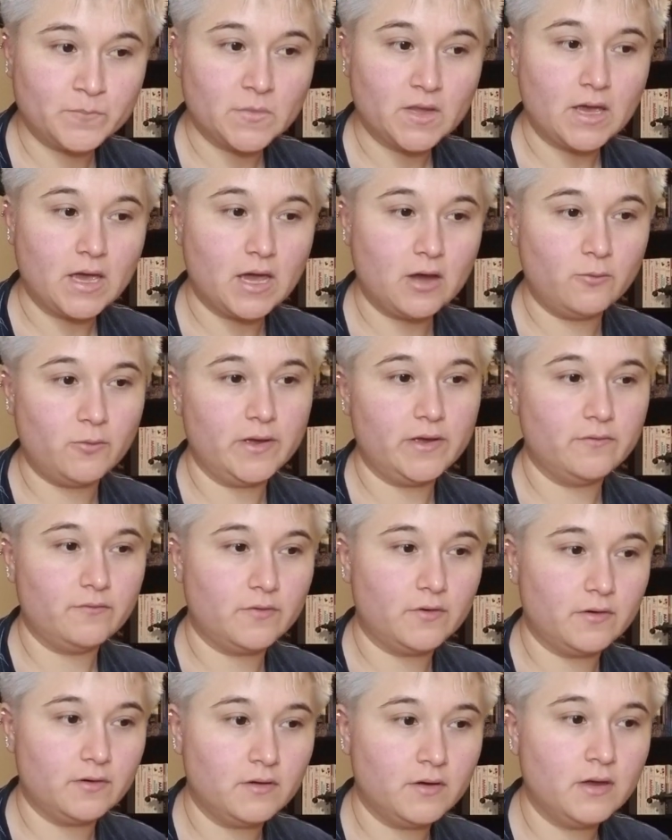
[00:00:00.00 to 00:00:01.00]

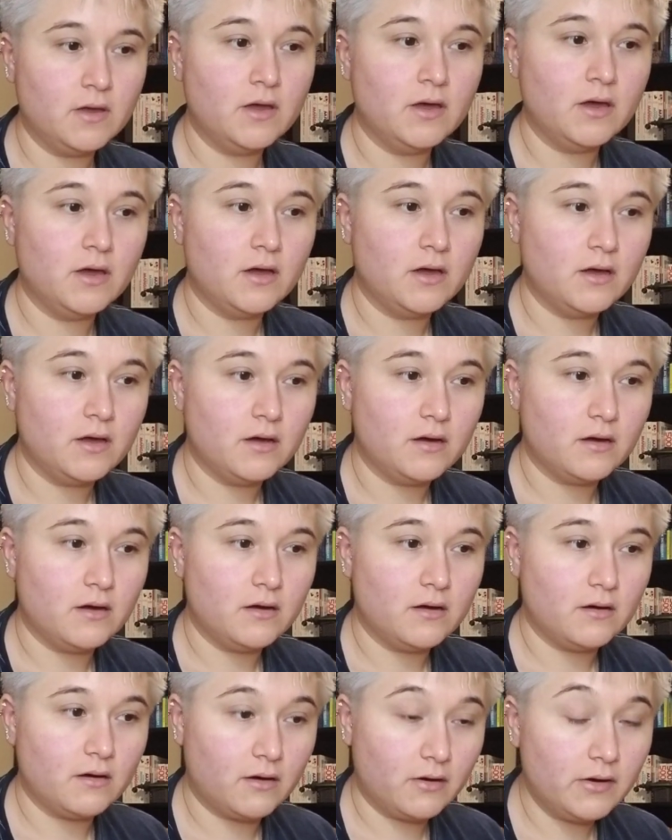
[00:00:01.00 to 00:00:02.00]
However,
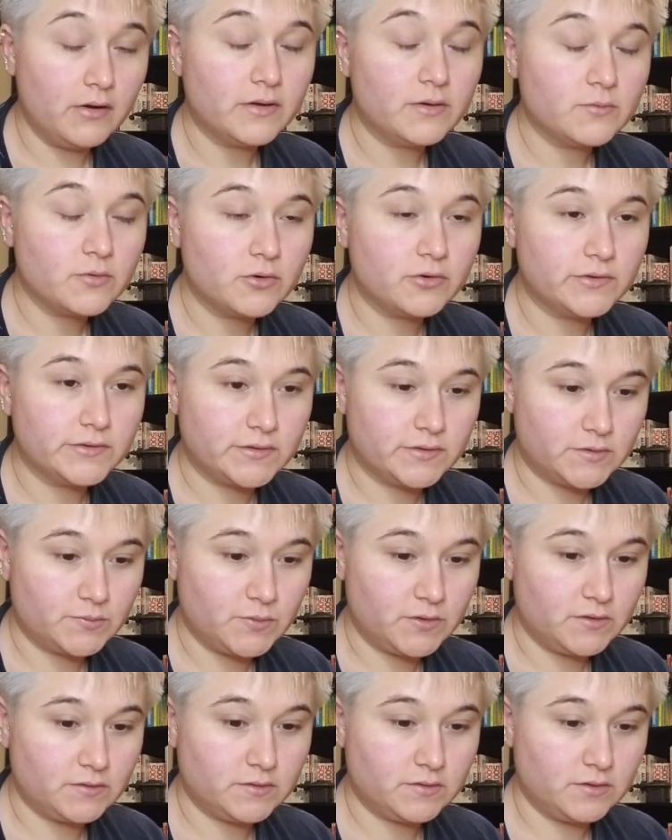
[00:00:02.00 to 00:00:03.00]
I am going to
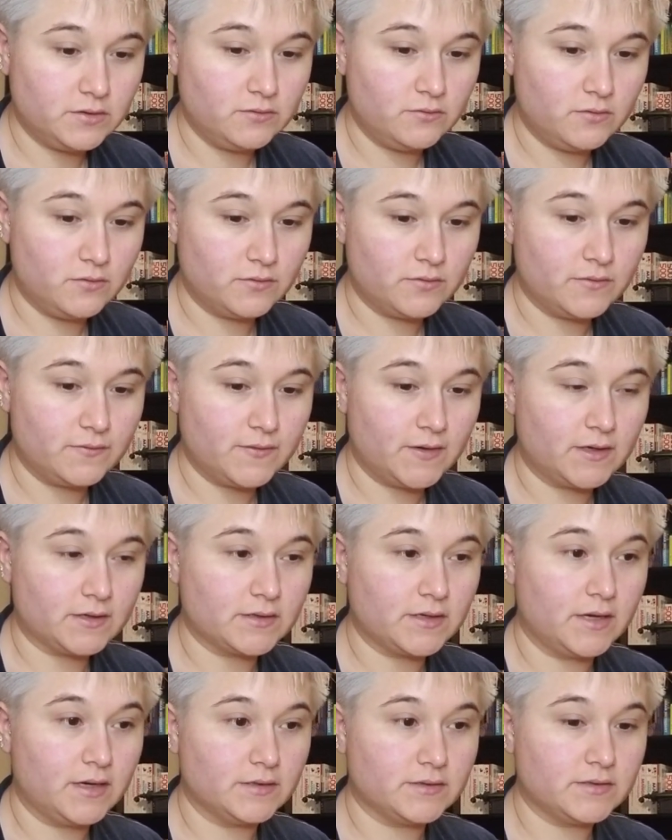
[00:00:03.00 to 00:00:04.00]
speak to you on the fact
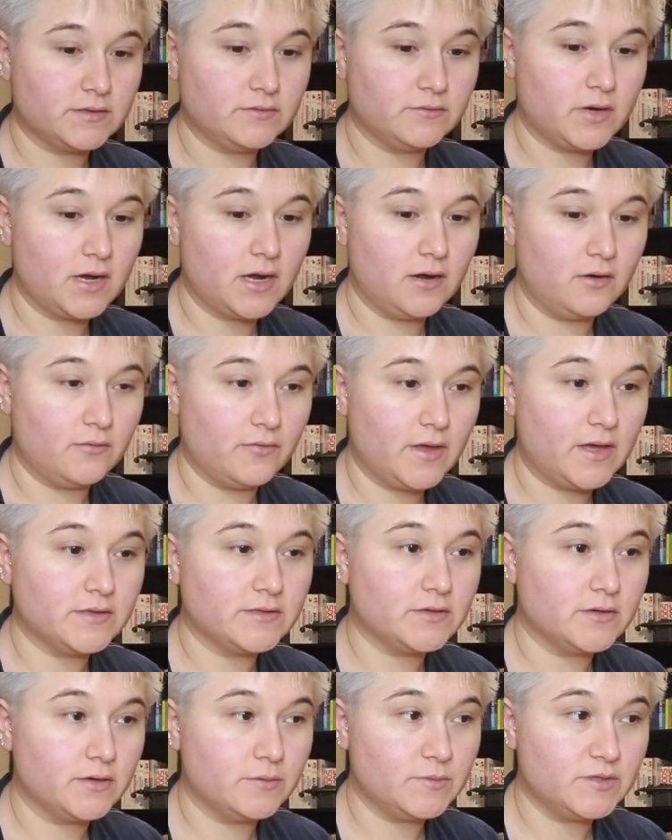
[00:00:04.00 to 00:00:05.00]
as to how that
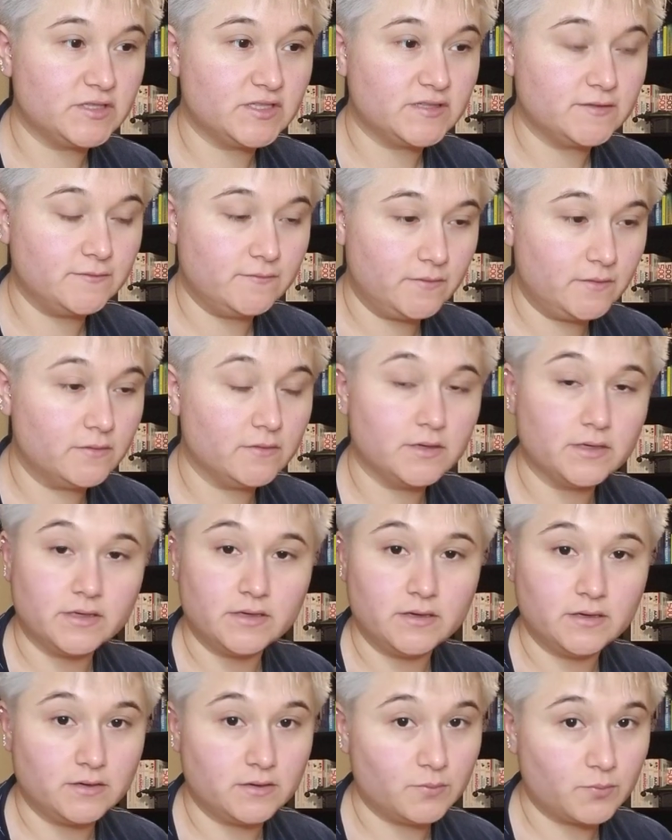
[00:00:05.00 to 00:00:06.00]
term is
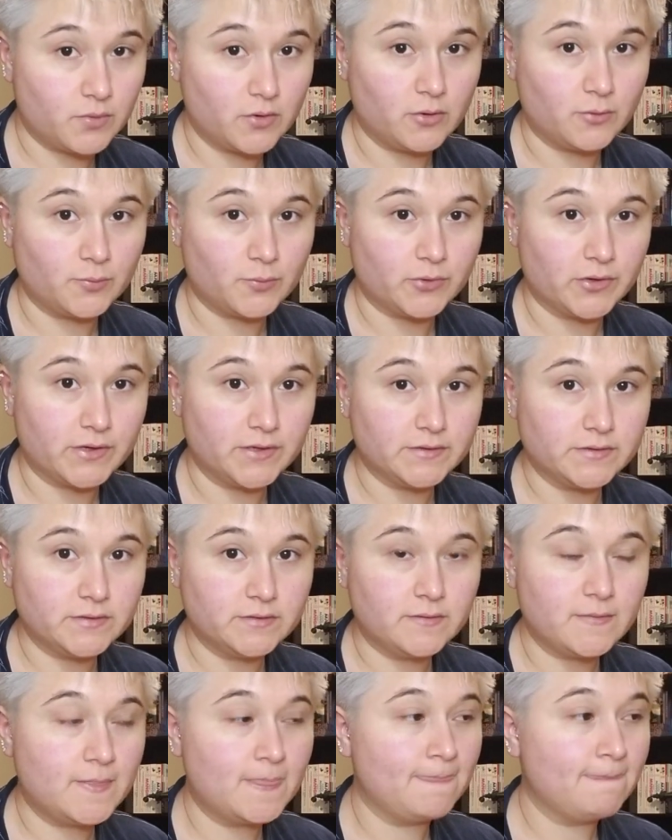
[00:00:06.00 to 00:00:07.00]
severely inappropriate,
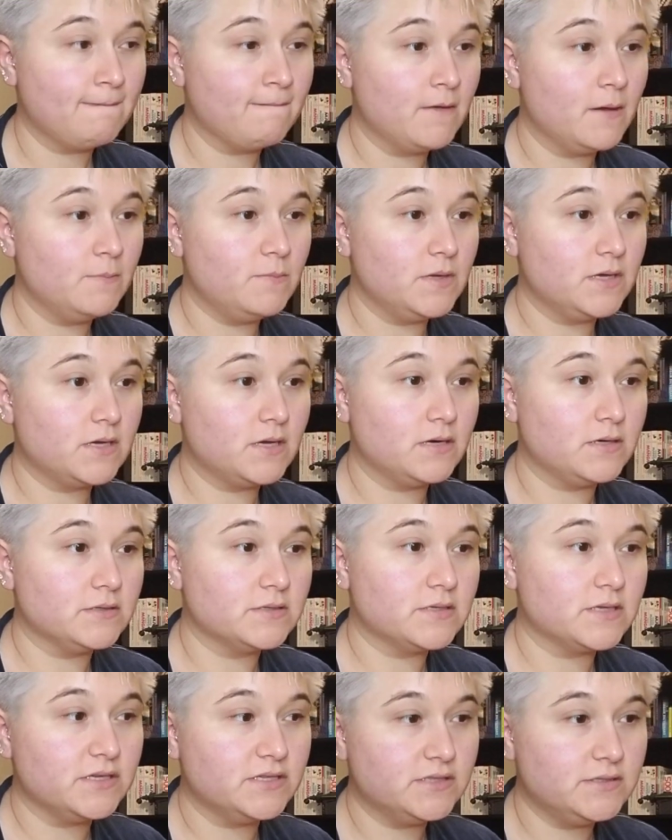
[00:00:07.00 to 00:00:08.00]
because
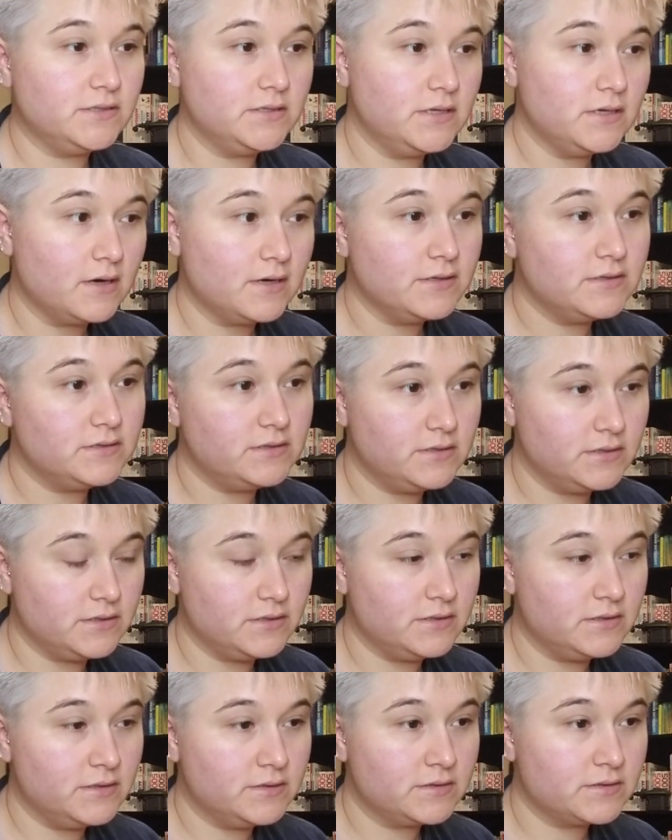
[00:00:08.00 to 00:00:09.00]
in
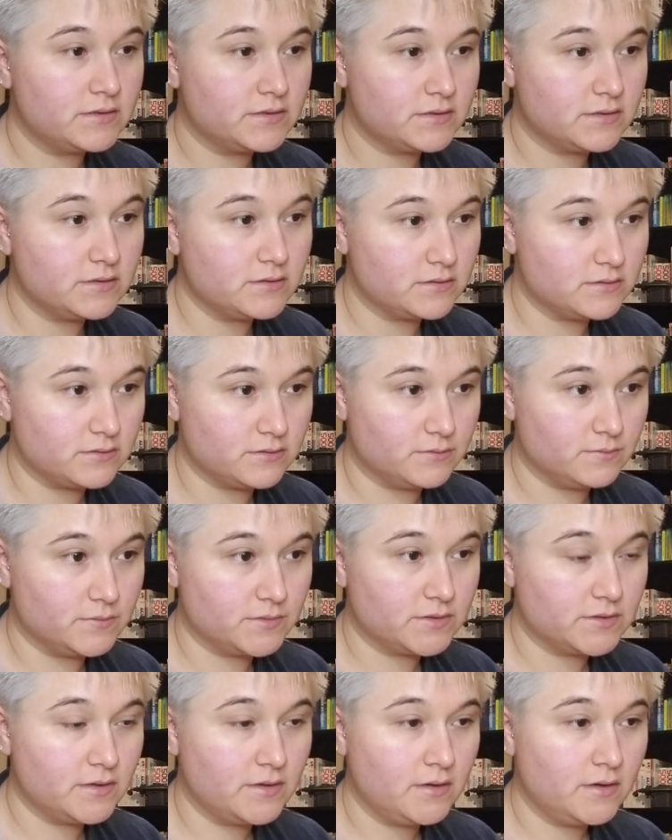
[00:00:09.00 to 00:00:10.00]
DID systems,